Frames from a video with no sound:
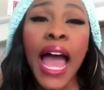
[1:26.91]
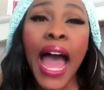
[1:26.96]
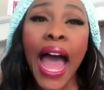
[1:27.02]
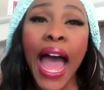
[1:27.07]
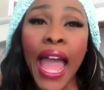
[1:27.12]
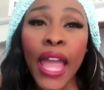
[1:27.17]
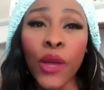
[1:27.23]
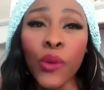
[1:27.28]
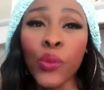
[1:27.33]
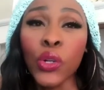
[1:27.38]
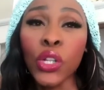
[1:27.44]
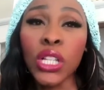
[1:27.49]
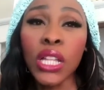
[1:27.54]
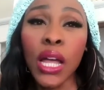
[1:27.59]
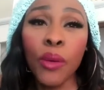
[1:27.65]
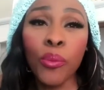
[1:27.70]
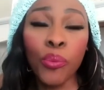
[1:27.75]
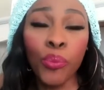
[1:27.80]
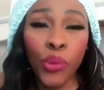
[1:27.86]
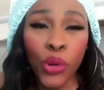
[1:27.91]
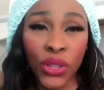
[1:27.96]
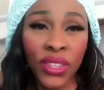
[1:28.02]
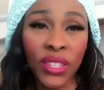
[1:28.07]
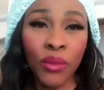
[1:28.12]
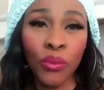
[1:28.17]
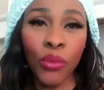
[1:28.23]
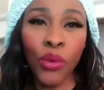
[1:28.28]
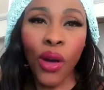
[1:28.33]
I will
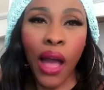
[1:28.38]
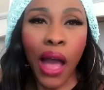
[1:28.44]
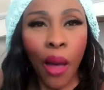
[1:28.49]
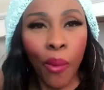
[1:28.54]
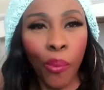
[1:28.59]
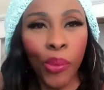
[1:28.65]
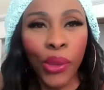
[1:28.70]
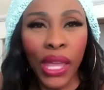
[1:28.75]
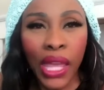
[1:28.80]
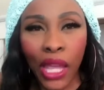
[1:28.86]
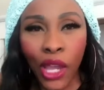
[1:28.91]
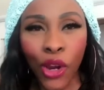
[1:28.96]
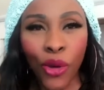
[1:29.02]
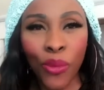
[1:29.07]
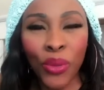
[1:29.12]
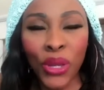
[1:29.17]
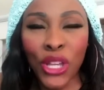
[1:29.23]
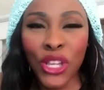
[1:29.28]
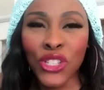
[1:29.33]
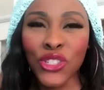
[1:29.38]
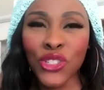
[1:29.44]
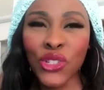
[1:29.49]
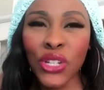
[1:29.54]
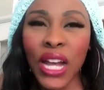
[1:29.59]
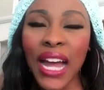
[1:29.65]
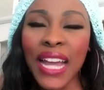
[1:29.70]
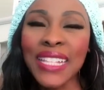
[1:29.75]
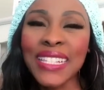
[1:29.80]
put them up here because
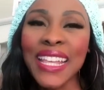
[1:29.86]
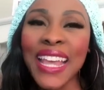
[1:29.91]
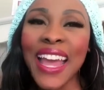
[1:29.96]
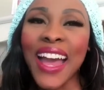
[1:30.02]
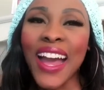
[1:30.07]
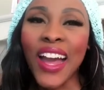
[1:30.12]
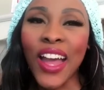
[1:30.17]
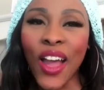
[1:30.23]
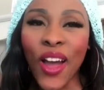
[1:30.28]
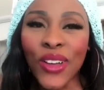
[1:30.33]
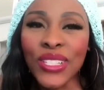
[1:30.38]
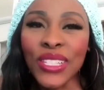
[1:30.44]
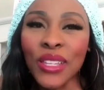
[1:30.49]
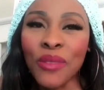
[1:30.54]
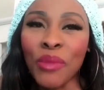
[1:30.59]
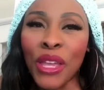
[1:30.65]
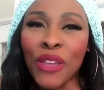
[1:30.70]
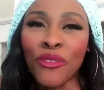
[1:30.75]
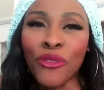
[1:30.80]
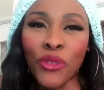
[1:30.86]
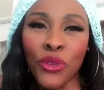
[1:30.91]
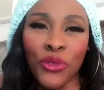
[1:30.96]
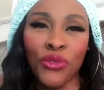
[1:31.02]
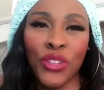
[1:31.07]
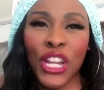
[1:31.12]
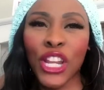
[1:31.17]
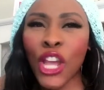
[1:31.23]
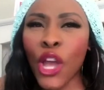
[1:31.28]
you guys are asking me
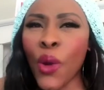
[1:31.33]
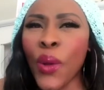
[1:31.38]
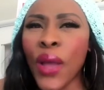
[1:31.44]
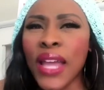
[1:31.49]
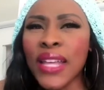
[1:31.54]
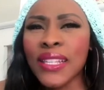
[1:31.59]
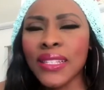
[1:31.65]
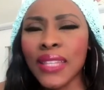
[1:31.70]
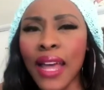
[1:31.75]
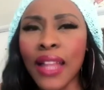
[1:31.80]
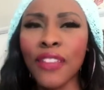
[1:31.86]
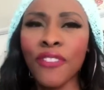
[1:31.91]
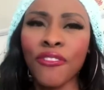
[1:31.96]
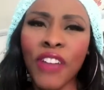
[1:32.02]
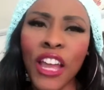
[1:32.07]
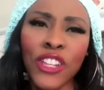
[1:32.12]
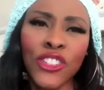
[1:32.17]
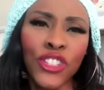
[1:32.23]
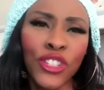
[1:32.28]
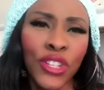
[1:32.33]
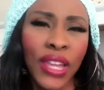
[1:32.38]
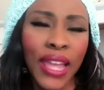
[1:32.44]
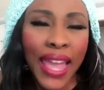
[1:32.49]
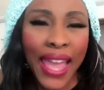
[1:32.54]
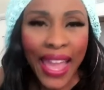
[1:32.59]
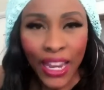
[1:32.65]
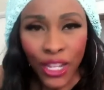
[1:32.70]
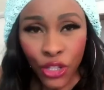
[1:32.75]
for video, style and fashion,
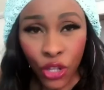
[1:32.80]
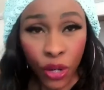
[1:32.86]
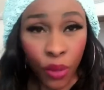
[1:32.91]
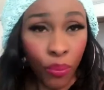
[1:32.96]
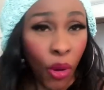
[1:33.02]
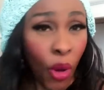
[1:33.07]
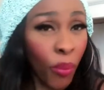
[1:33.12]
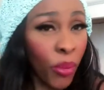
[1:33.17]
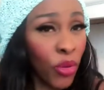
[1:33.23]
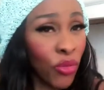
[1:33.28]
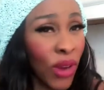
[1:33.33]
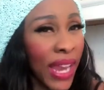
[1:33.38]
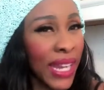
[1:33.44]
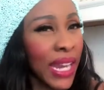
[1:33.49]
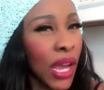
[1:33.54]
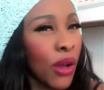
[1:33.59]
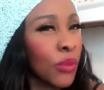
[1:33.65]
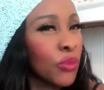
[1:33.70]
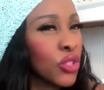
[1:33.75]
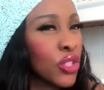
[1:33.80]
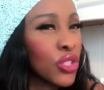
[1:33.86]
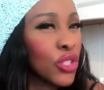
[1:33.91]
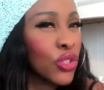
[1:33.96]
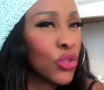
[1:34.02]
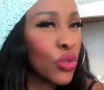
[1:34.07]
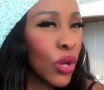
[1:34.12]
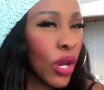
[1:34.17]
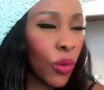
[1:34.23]
and it's on and popping. Right now I'm just
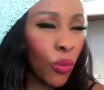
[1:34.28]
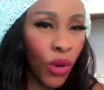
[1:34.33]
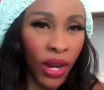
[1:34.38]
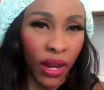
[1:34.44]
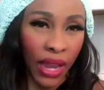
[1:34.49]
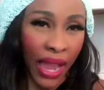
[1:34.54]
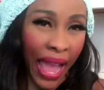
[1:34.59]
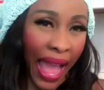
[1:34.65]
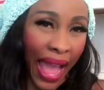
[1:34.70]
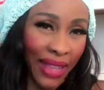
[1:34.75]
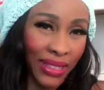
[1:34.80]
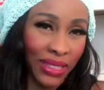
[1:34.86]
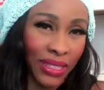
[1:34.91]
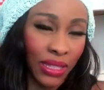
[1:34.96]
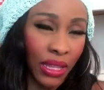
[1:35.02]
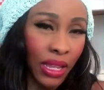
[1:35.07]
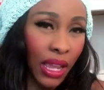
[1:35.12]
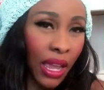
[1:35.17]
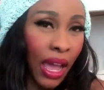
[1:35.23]
enjoying wearing hats.